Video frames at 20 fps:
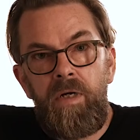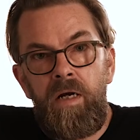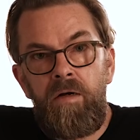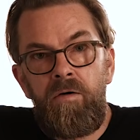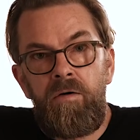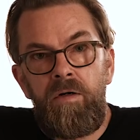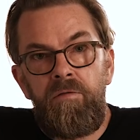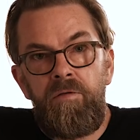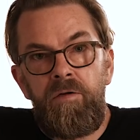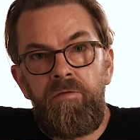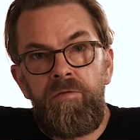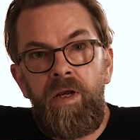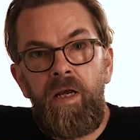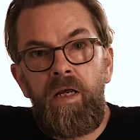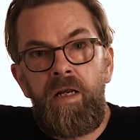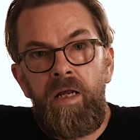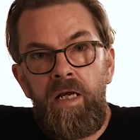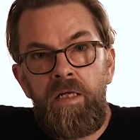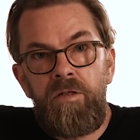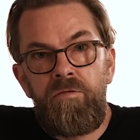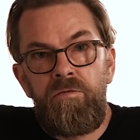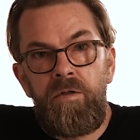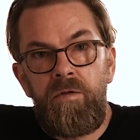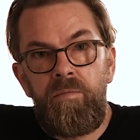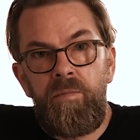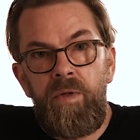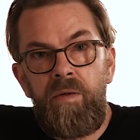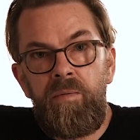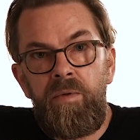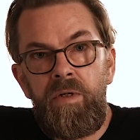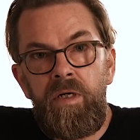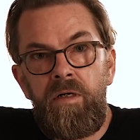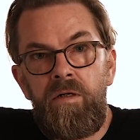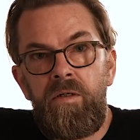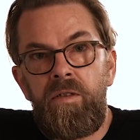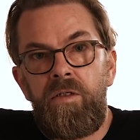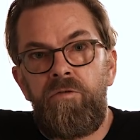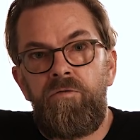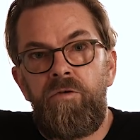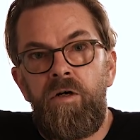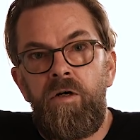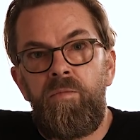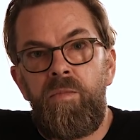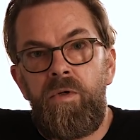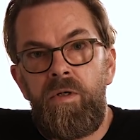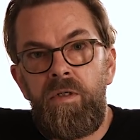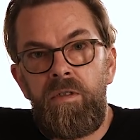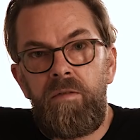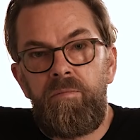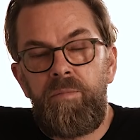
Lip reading: I don't even think it has one. Maybe I got the wrong model